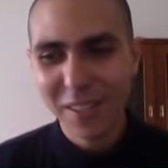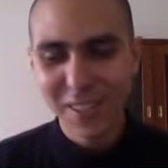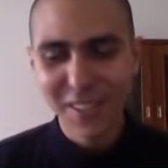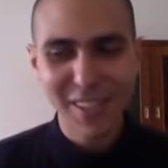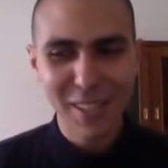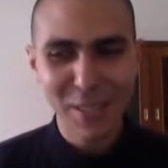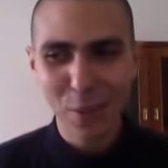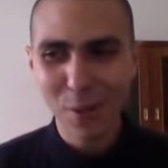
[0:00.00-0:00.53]

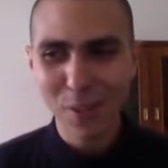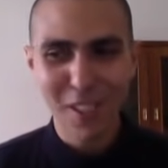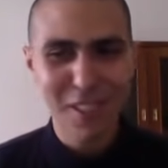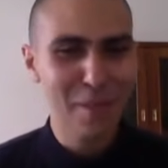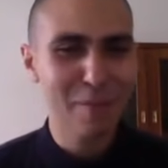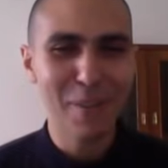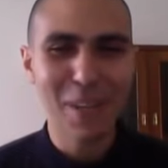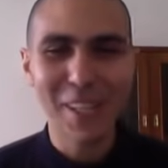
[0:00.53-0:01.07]
they know
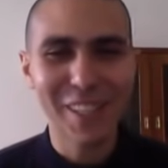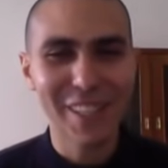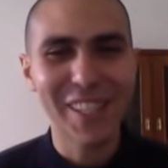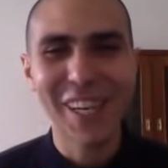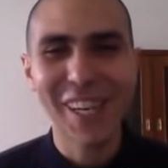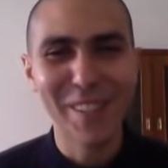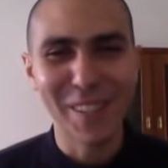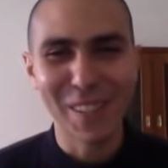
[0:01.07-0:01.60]
that I'm not
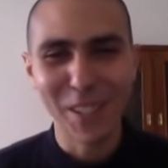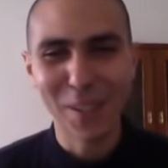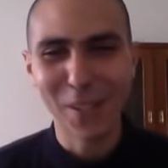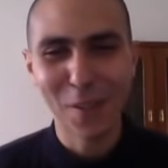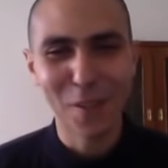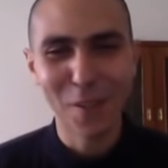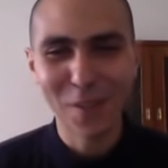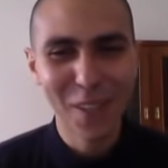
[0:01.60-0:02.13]
crazy,
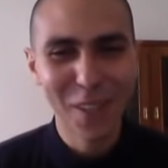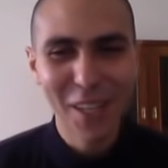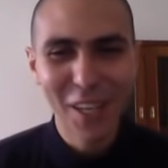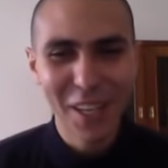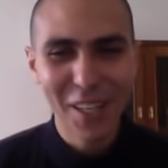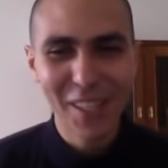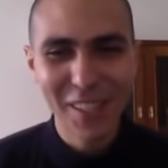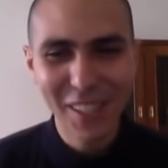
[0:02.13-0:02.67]
so
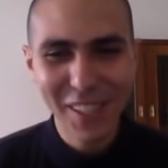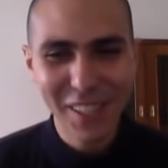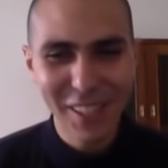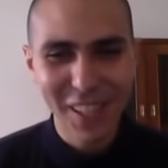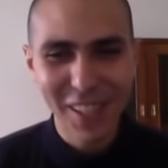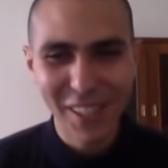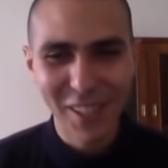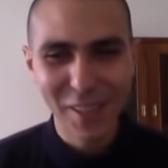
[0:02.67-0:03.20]
it
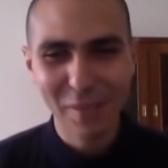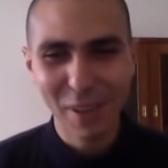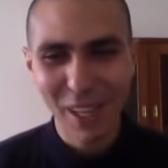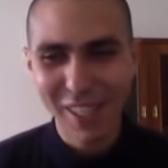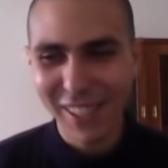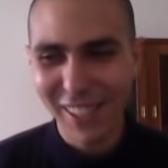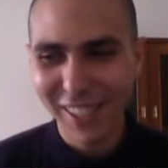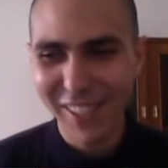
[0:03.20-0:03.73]
didn't make
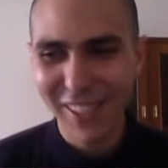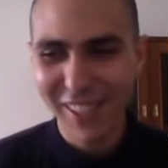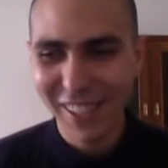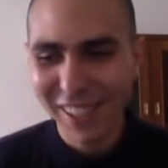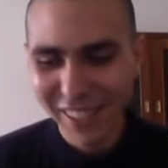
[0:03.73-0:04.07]
sense.